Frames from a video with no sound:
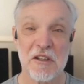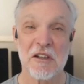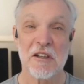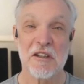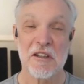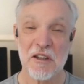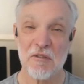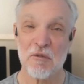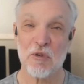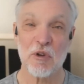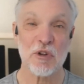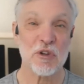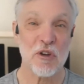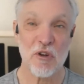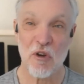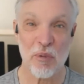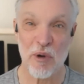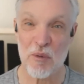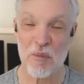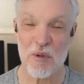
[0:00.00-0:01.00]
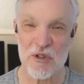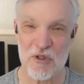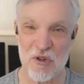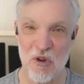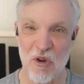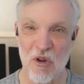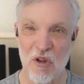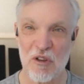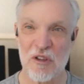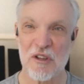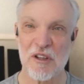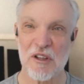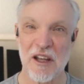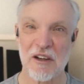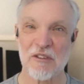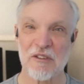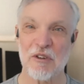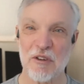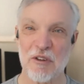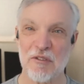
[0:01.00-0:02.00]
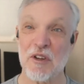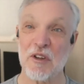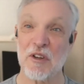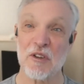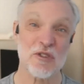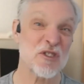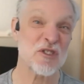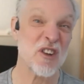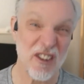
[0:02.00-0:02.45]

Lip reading: They've worked on pretty much all the electric vehicles.